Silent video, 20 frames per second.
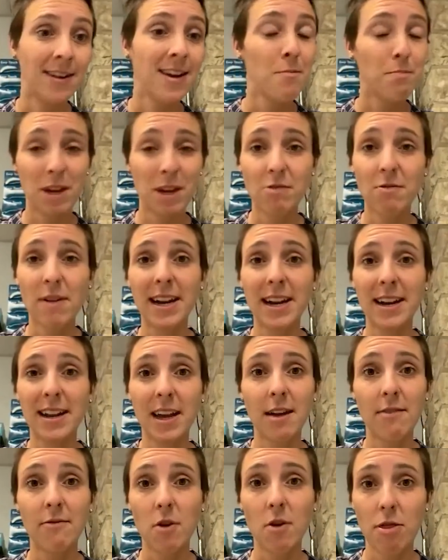be ready to
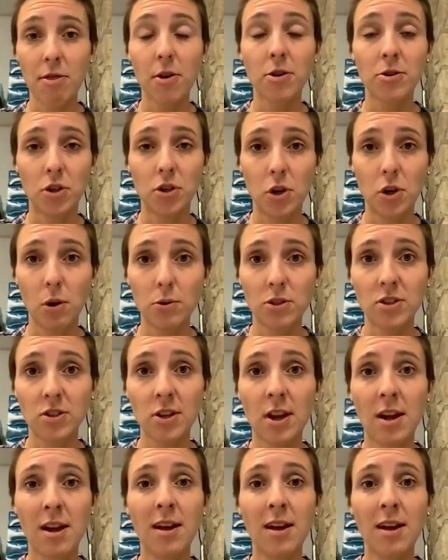give a third dose.